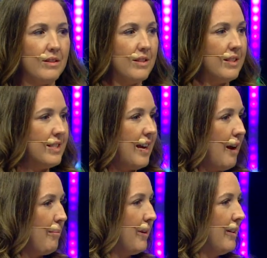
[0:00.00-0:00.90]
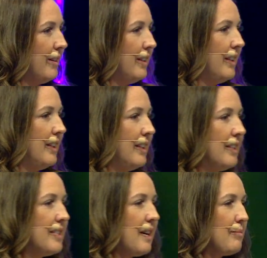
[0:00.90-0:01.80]
Sam
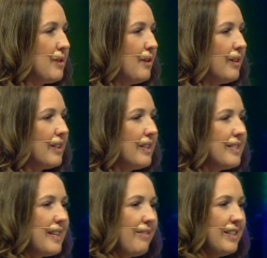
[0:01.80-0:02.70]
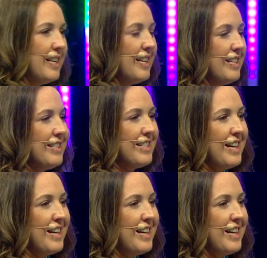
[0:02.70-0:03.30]
took 7 years.